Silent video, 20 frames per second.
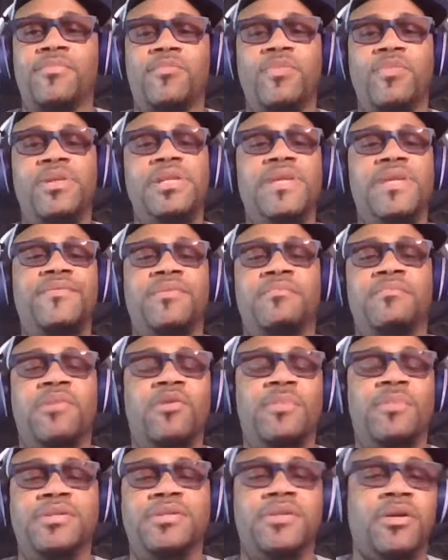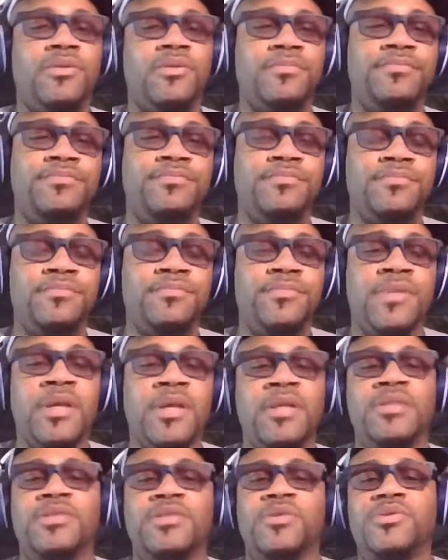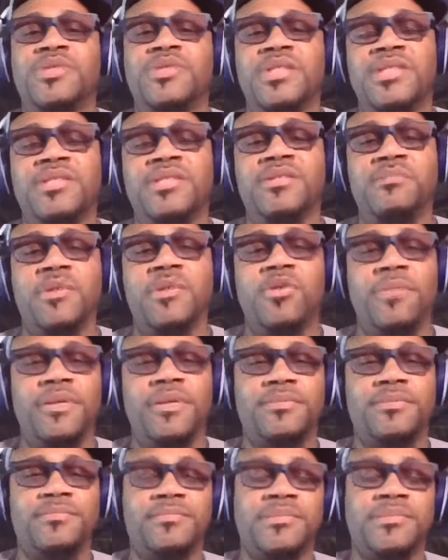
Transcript: We live in moments though. So seize the moment,